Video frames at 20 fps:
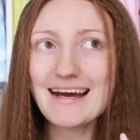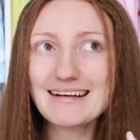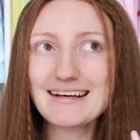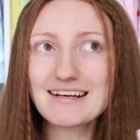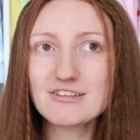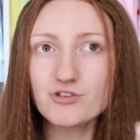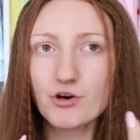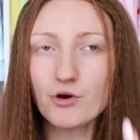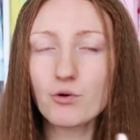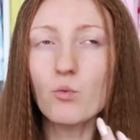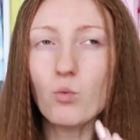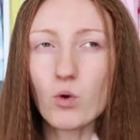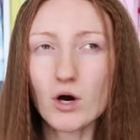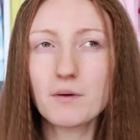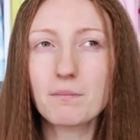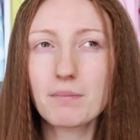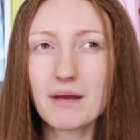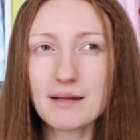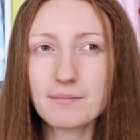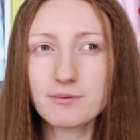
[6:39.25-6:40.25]
And I don't
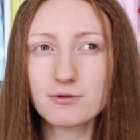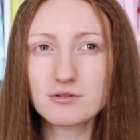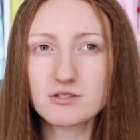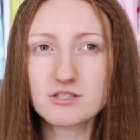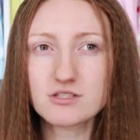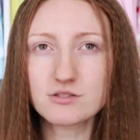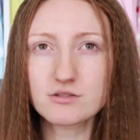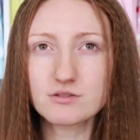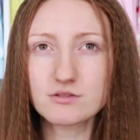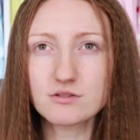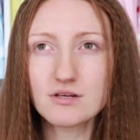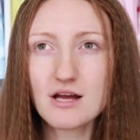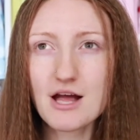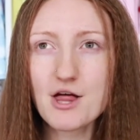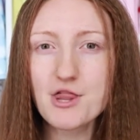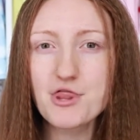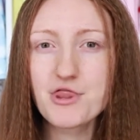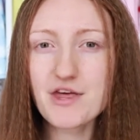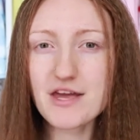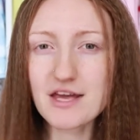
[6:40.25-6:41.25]
want people to
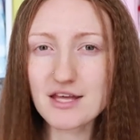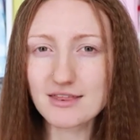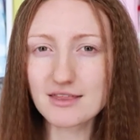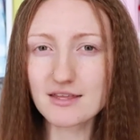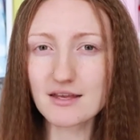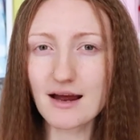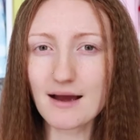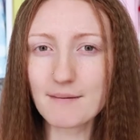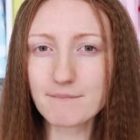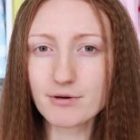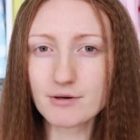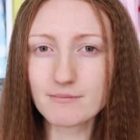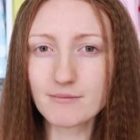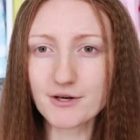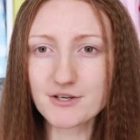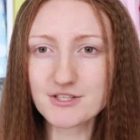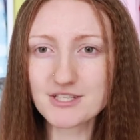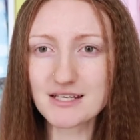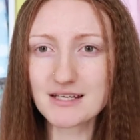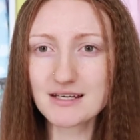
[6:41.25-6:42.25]
think that I'm
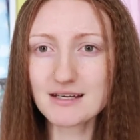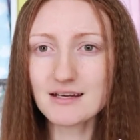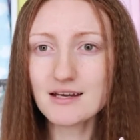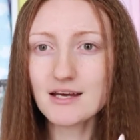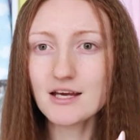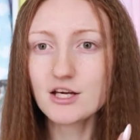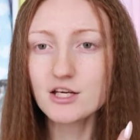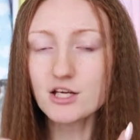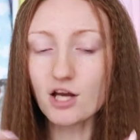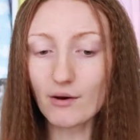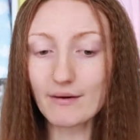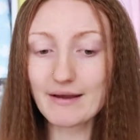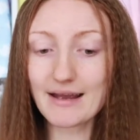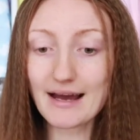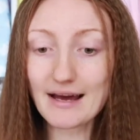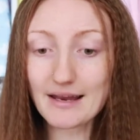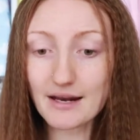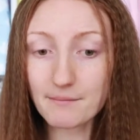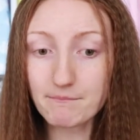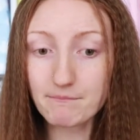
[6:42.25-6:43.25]
promoting going
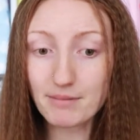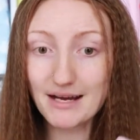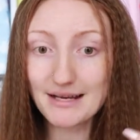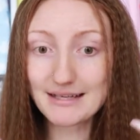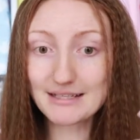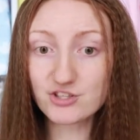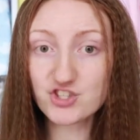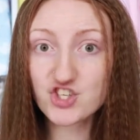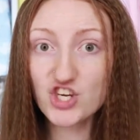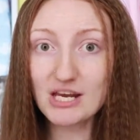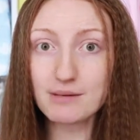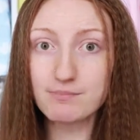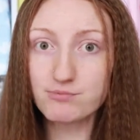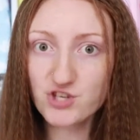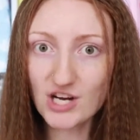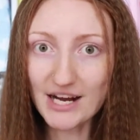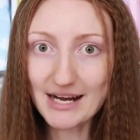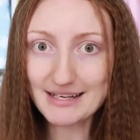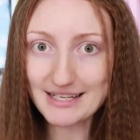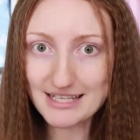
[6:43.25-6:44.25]
out and buying cheap
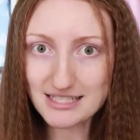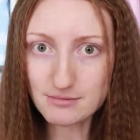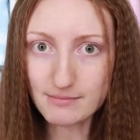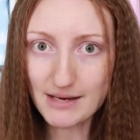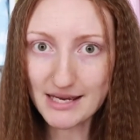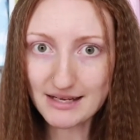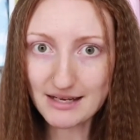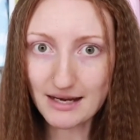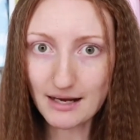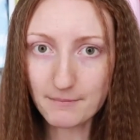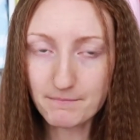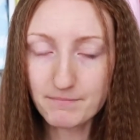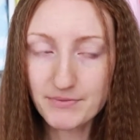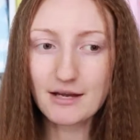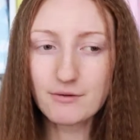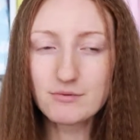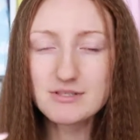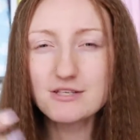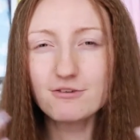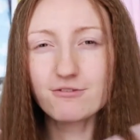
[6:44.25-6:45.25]
Chinese makeup.
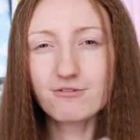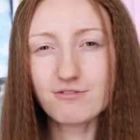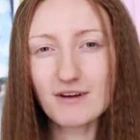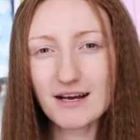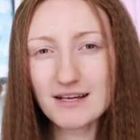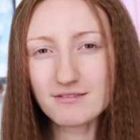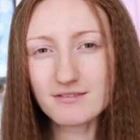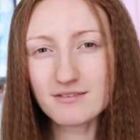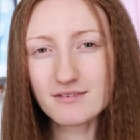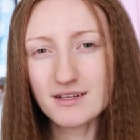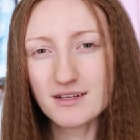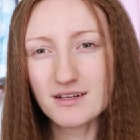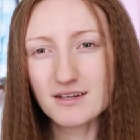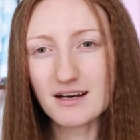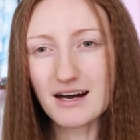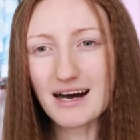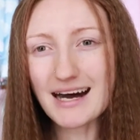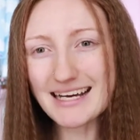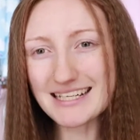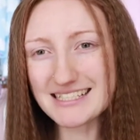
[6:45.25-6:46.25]
It was a fun
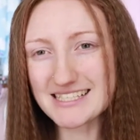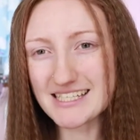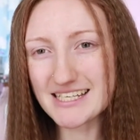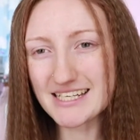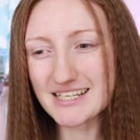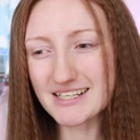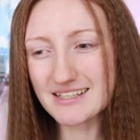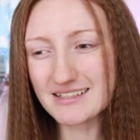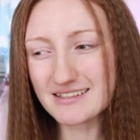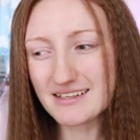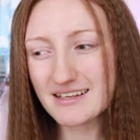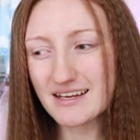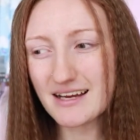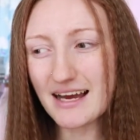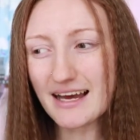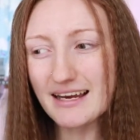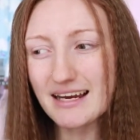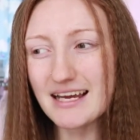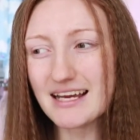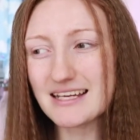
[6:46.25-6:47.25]
idea
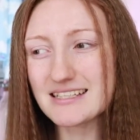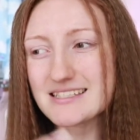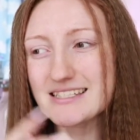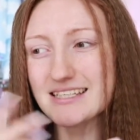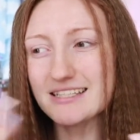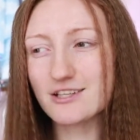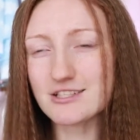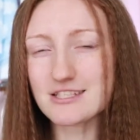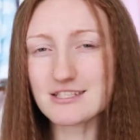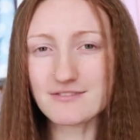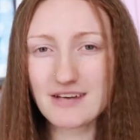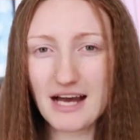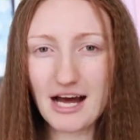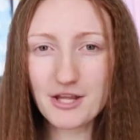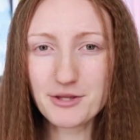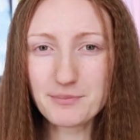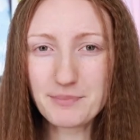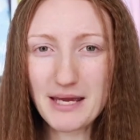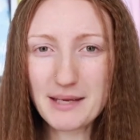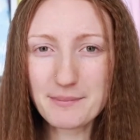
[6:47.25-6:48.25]
and I had seen lots of
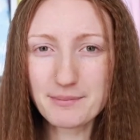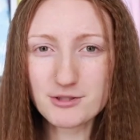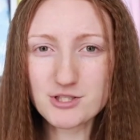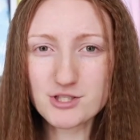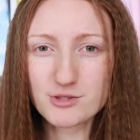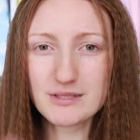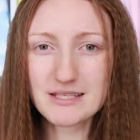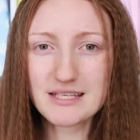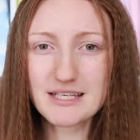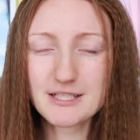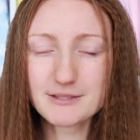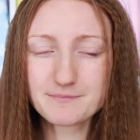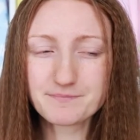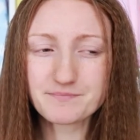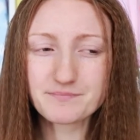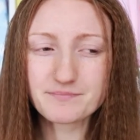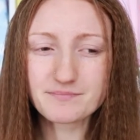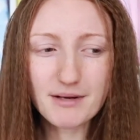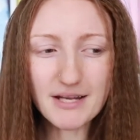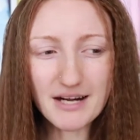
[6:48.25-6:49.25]
other people doing it,
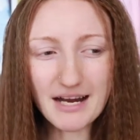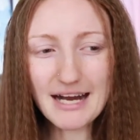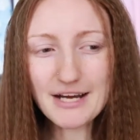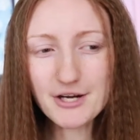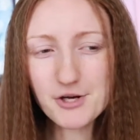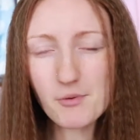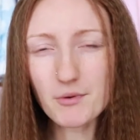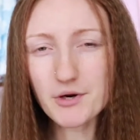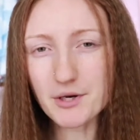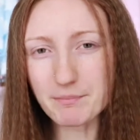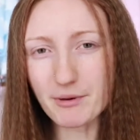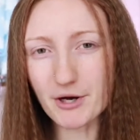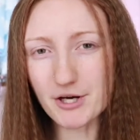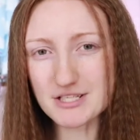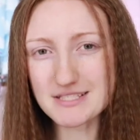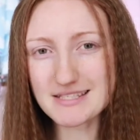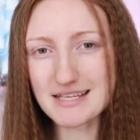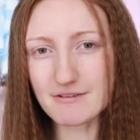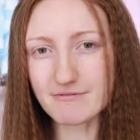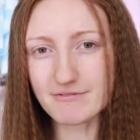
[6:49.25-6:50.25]
but I don't want to
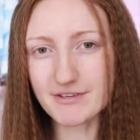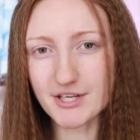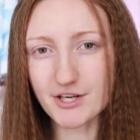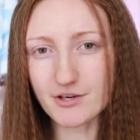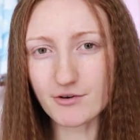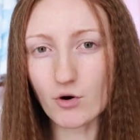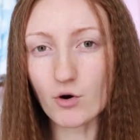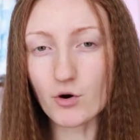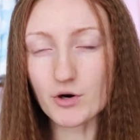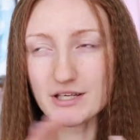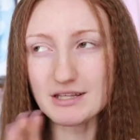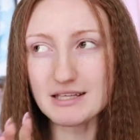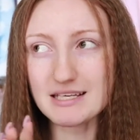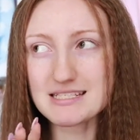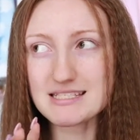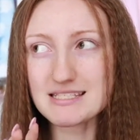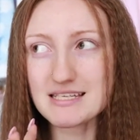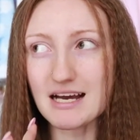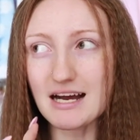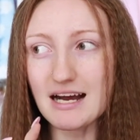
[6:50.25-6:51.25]
post that video, or at
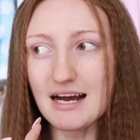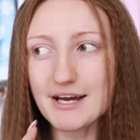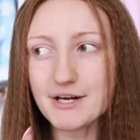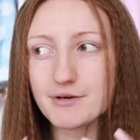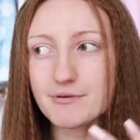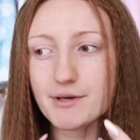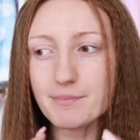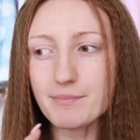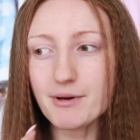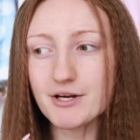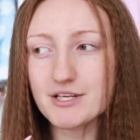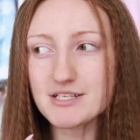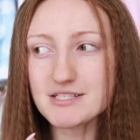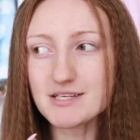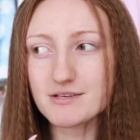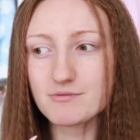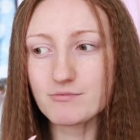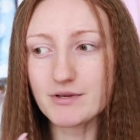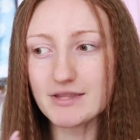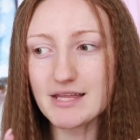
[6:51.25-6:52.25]
least I don't want to
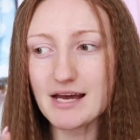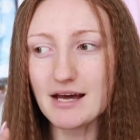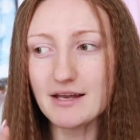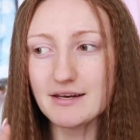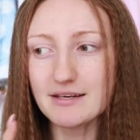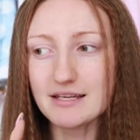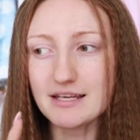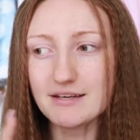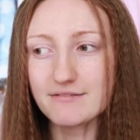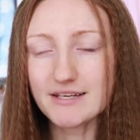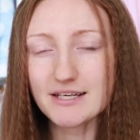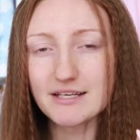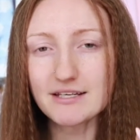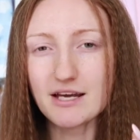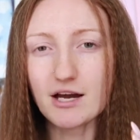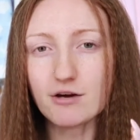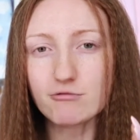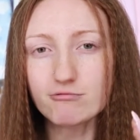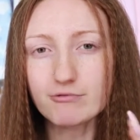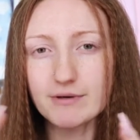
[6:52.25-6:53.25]
post it without giving it
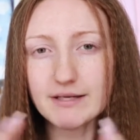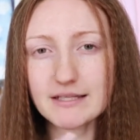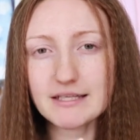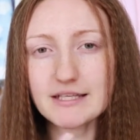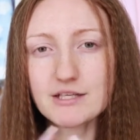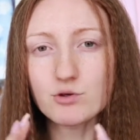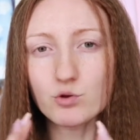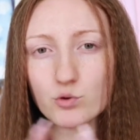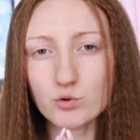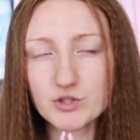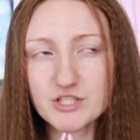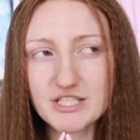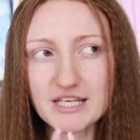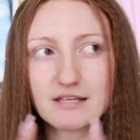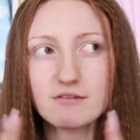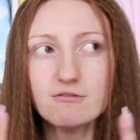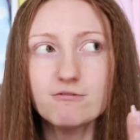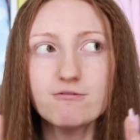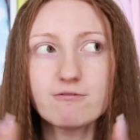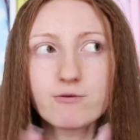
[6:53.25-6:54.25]
a really good
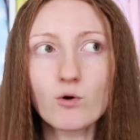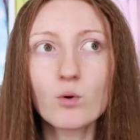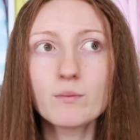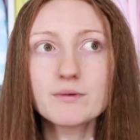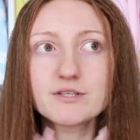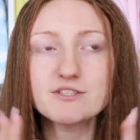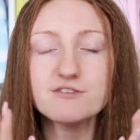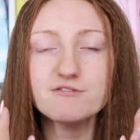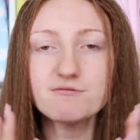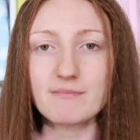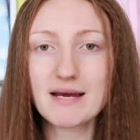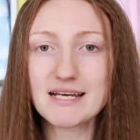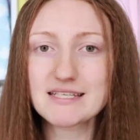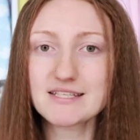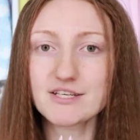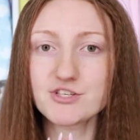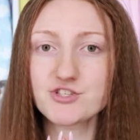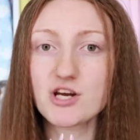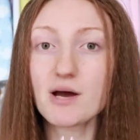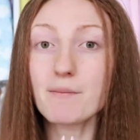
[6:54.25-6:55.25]
informative
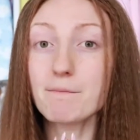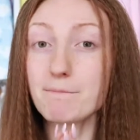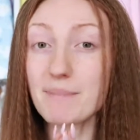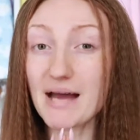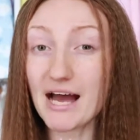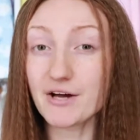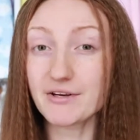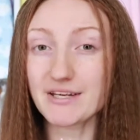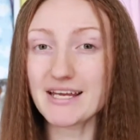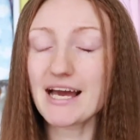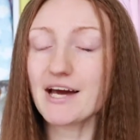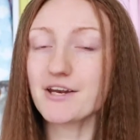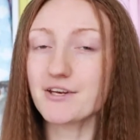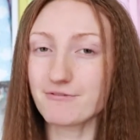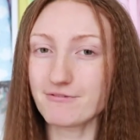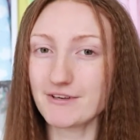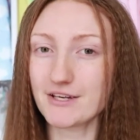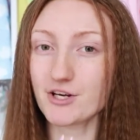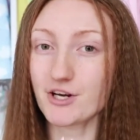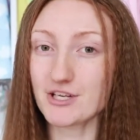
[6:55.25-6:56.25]
message about
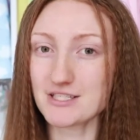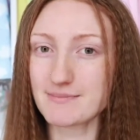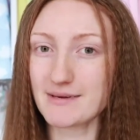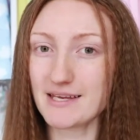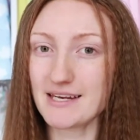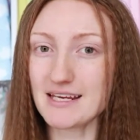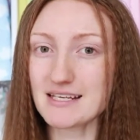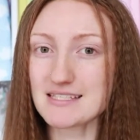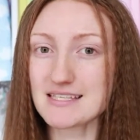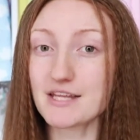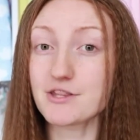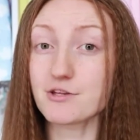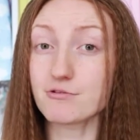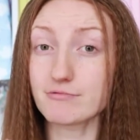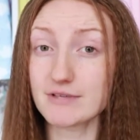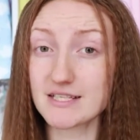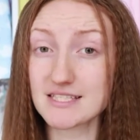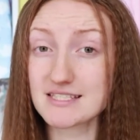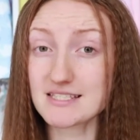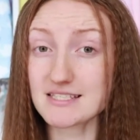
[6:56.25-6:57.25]
counterfeit cosmetics and the
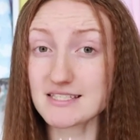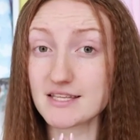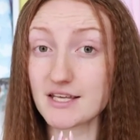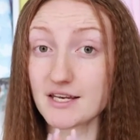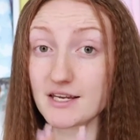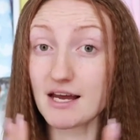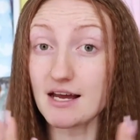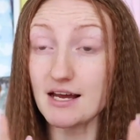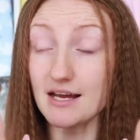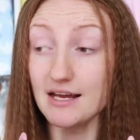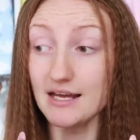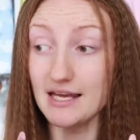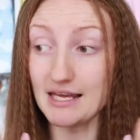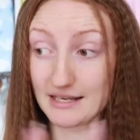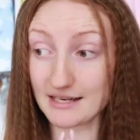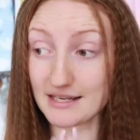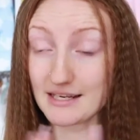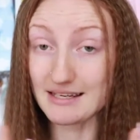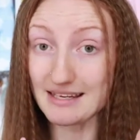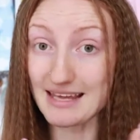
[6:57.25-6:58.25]
risks that
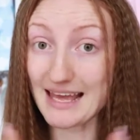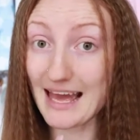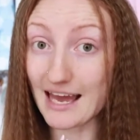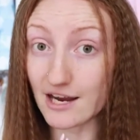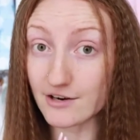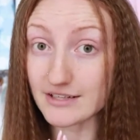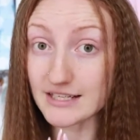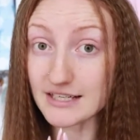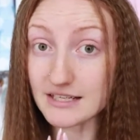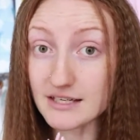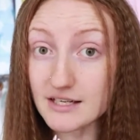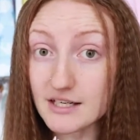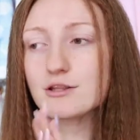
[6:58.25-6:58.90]
it can carry.